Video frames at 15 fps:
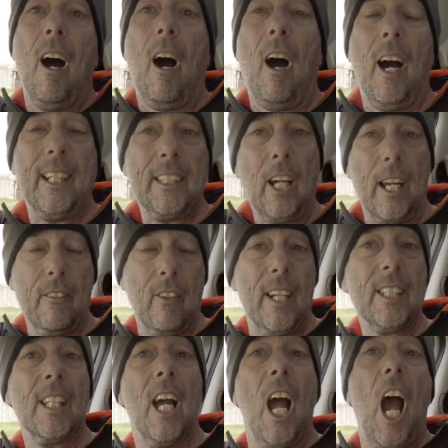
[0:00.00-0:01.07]
I
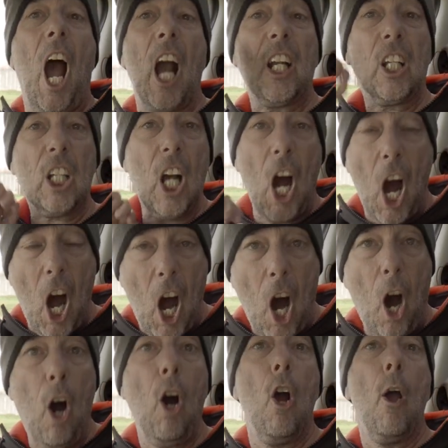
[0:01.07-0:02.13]
digress. A
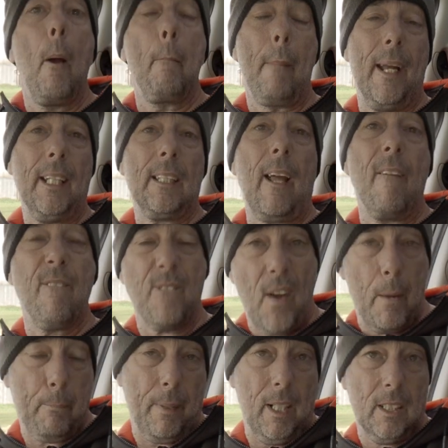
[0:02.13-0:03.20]
car makes a
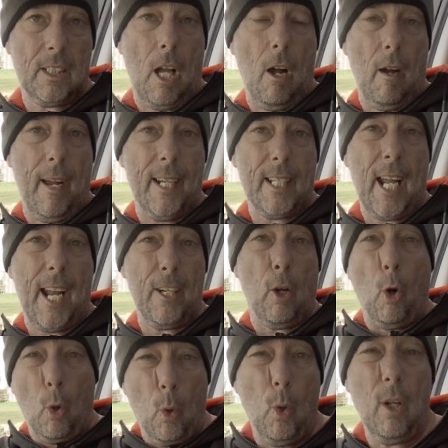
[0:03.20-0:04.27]
fabulous hide. And
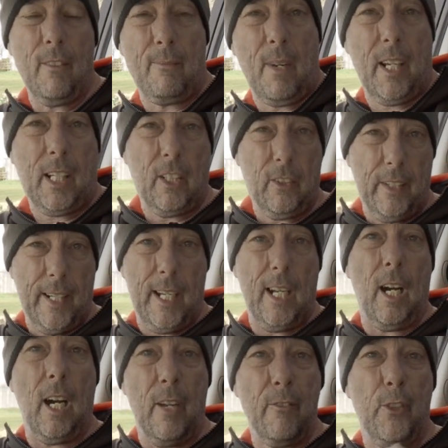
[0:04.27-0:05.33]
all of my career,
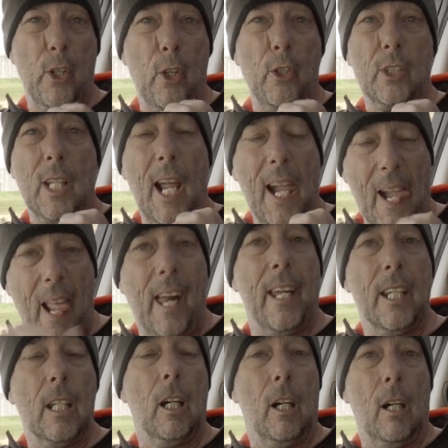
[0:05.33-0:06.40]
I've used
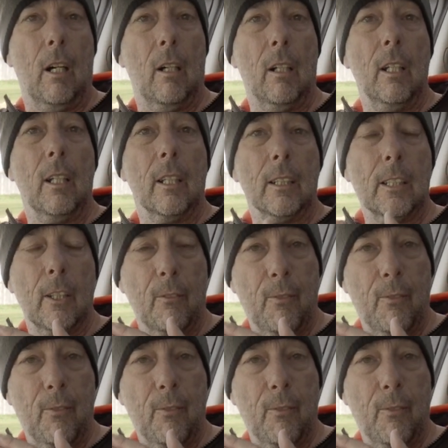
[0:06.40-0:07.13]
a car to